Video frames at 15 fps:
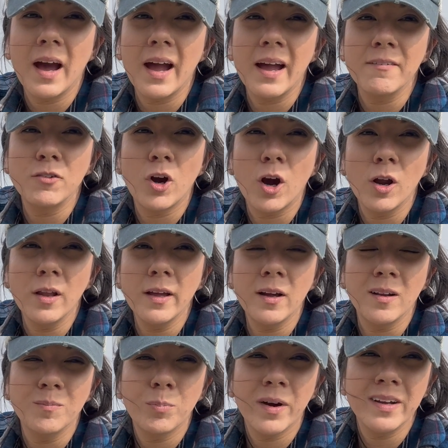I have garlic
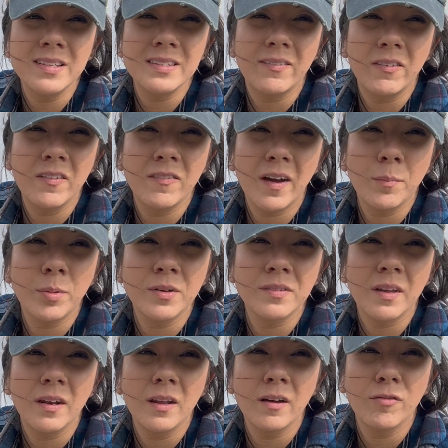on probably
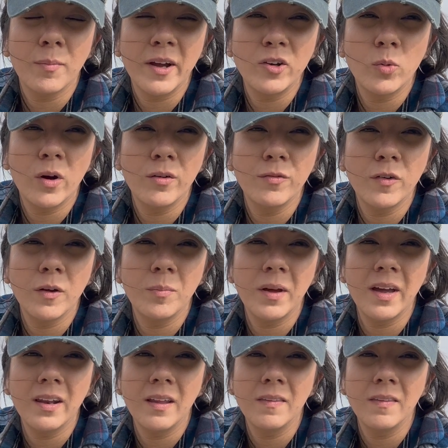75% of my 12-foot bed,